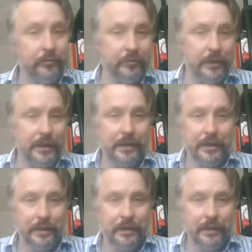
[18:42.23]

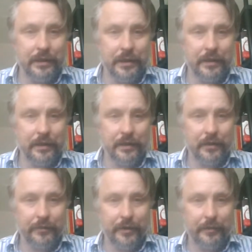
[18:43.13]
It's a
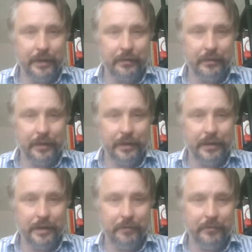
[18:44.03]
good film in
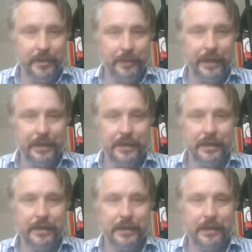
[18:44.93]
some respects.
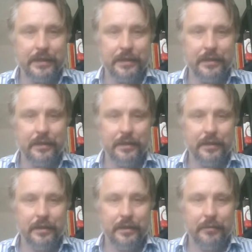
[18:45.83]
It's
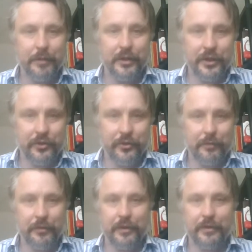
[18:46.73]
much
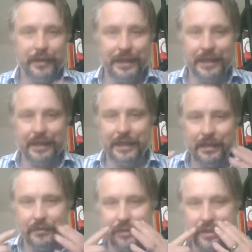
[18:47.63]
enjoyable, and I think
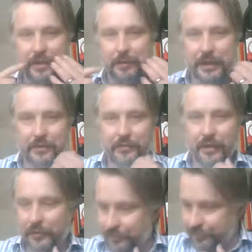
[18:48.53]
over time that's grown.